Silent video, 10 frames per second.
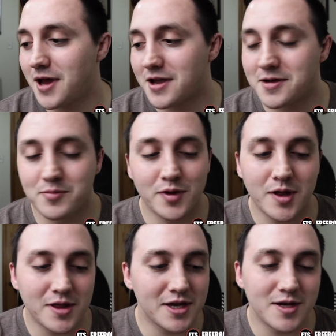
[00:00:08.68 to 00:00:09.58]
A
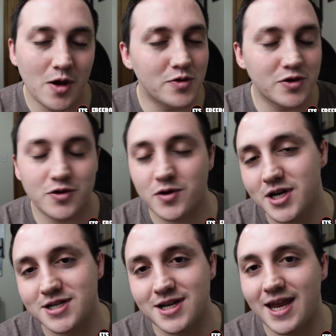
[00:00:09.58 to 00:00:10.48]
completely no
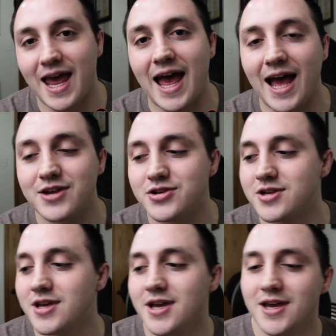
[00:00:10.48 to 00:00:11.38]
strings
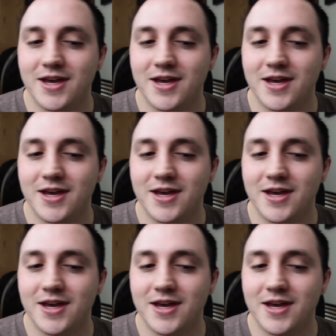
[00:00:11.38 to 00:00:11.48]
attached,